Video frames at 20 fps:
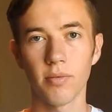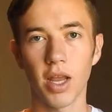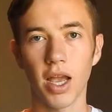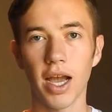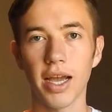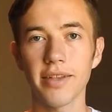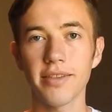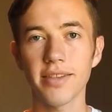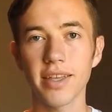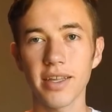
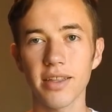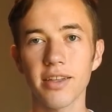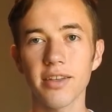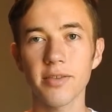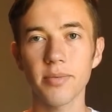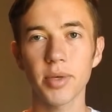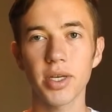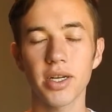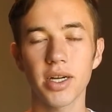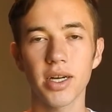I say this
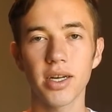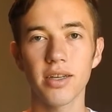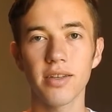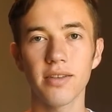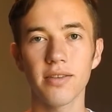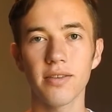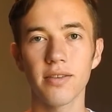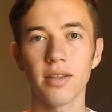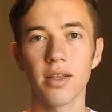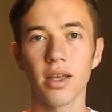
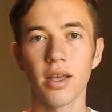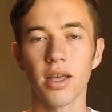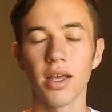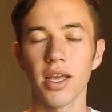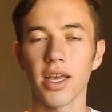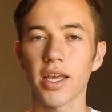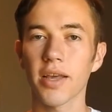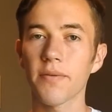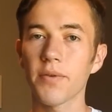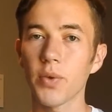because
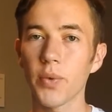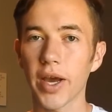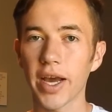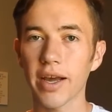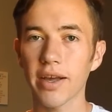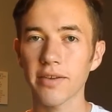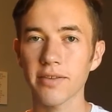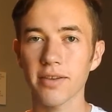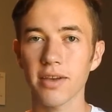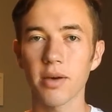if you
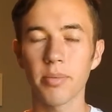ask